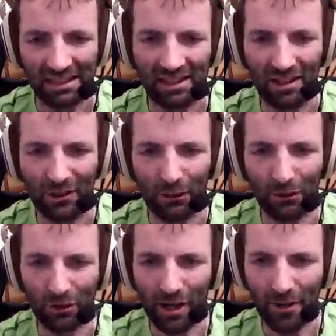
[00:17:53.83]
all those
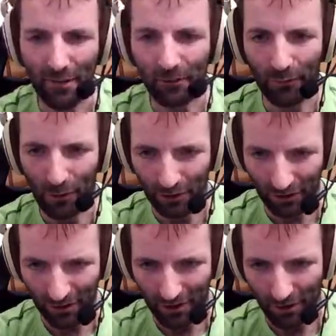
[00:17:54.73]
driving
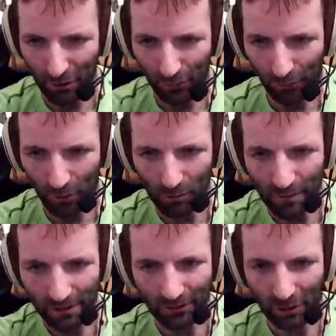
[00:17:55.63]
forces and all those four
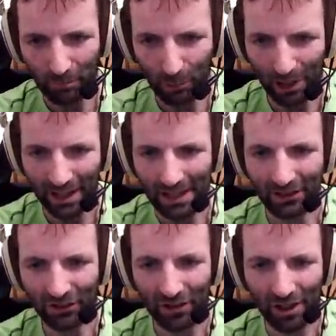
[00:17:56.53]
wheels are pulling at
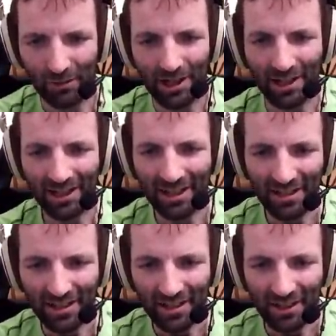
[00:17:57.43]
the steering
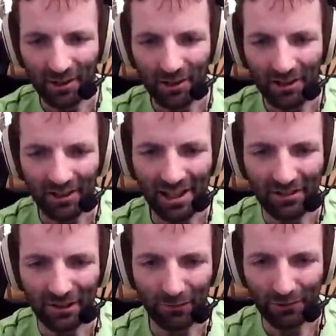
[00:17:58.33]
in
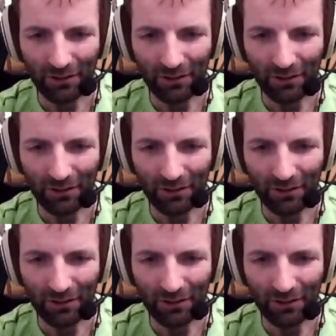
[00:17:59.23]
different